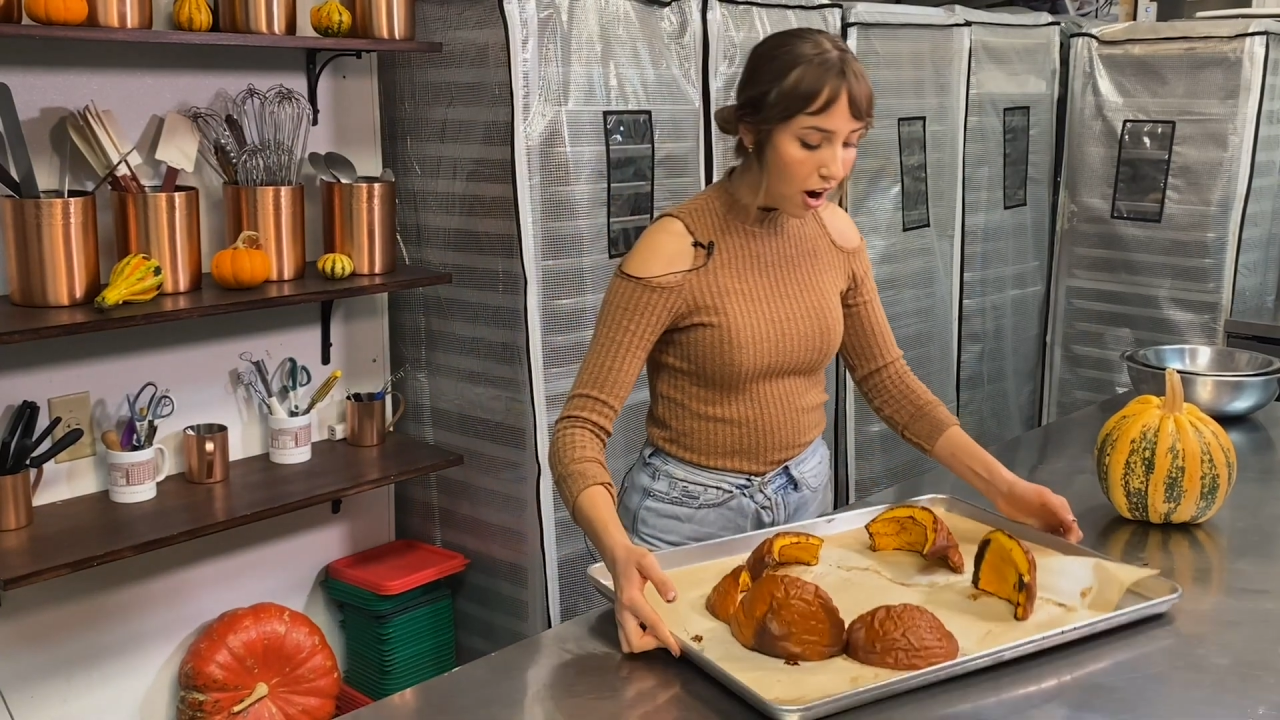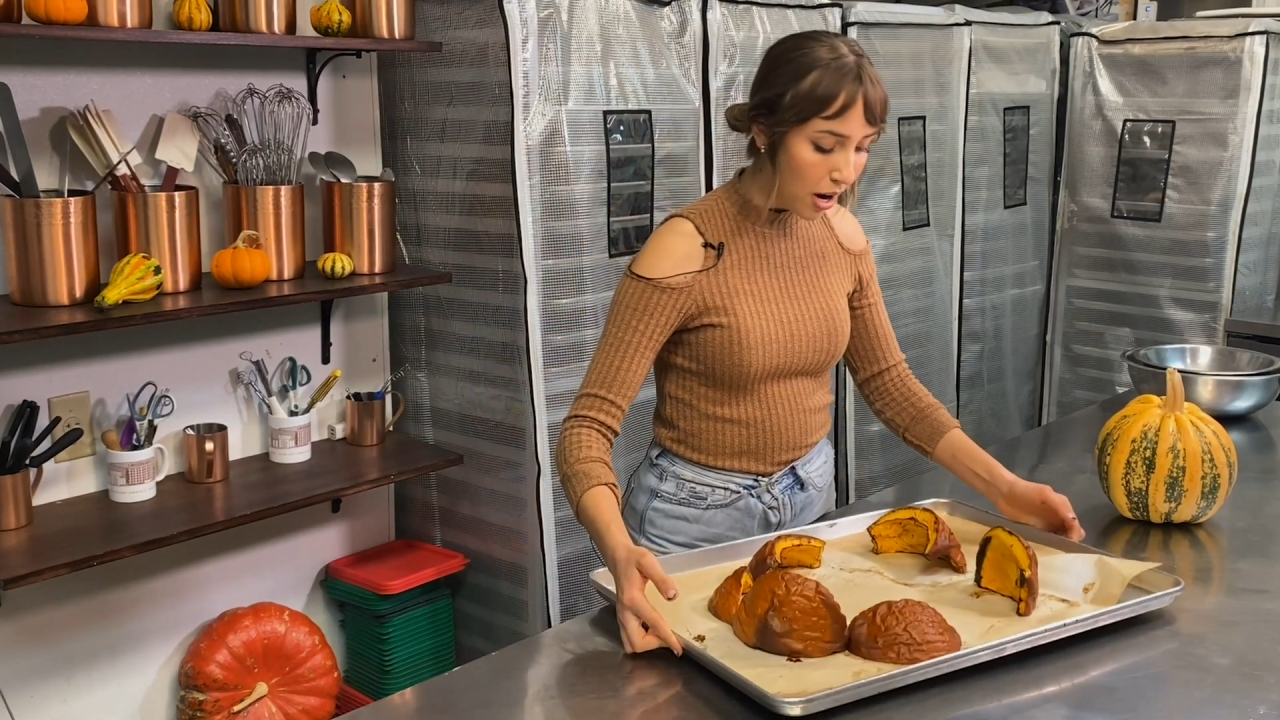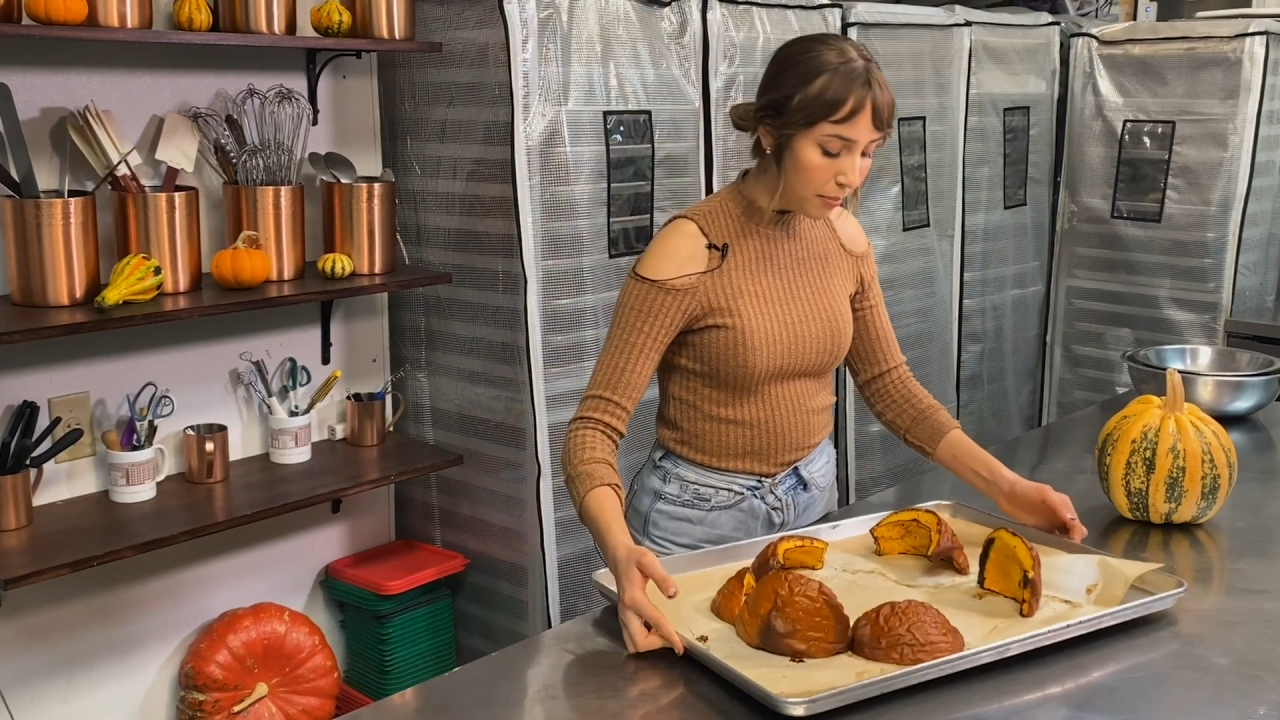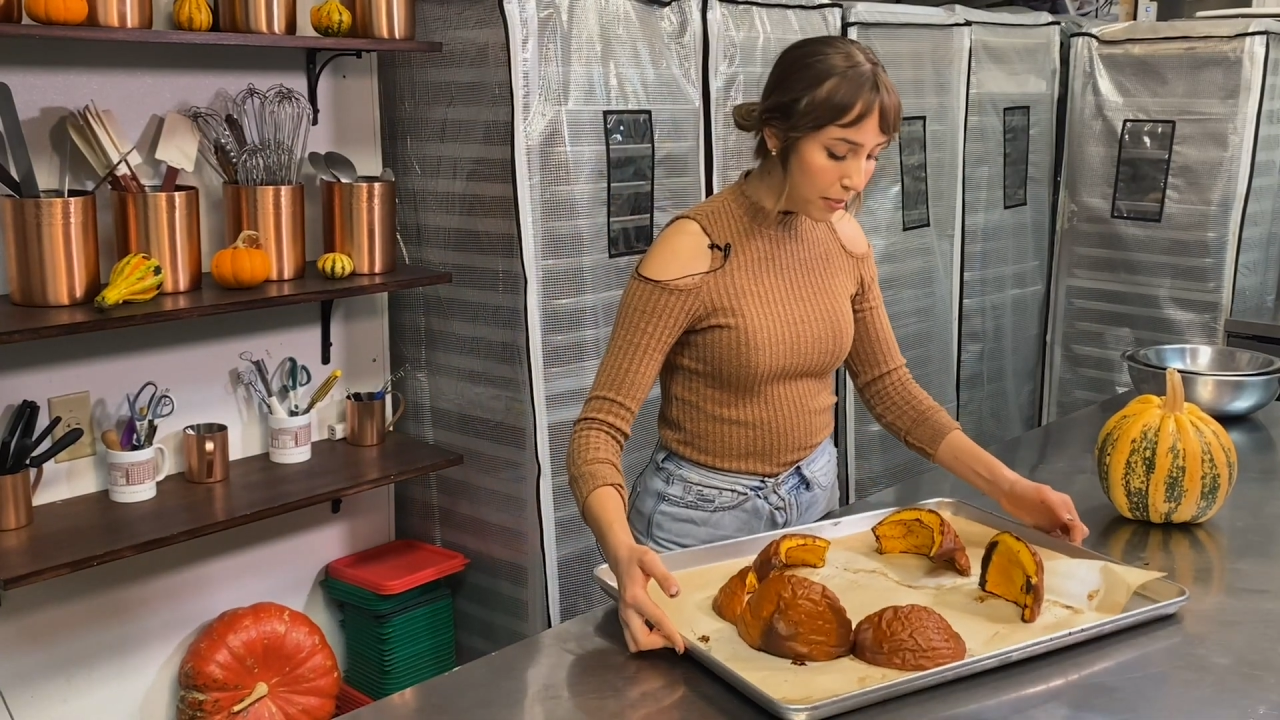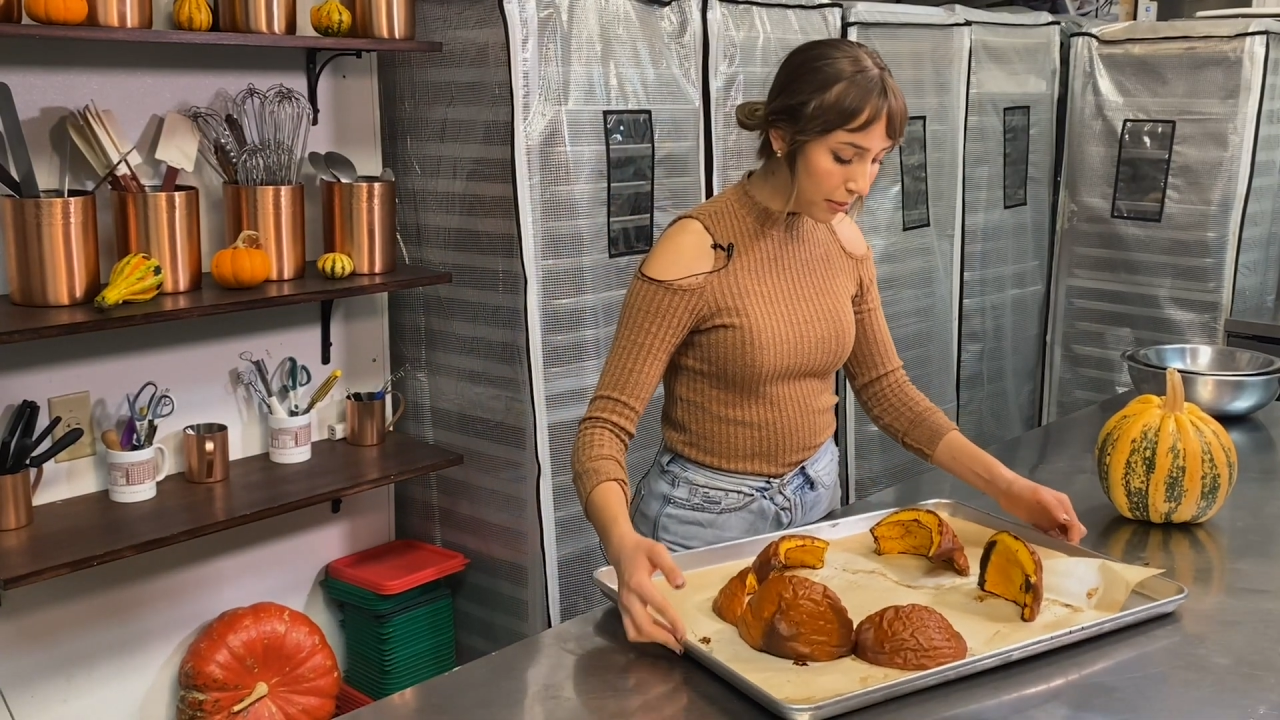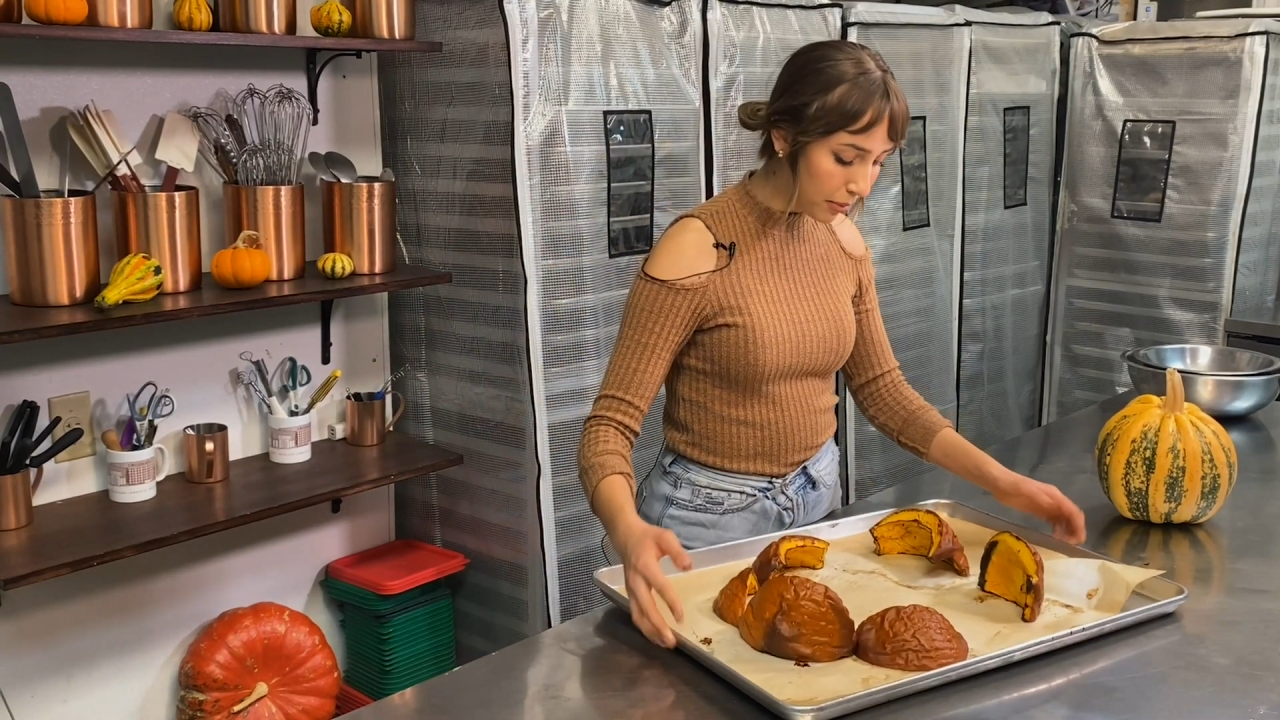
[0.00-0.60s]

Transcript: pumpkin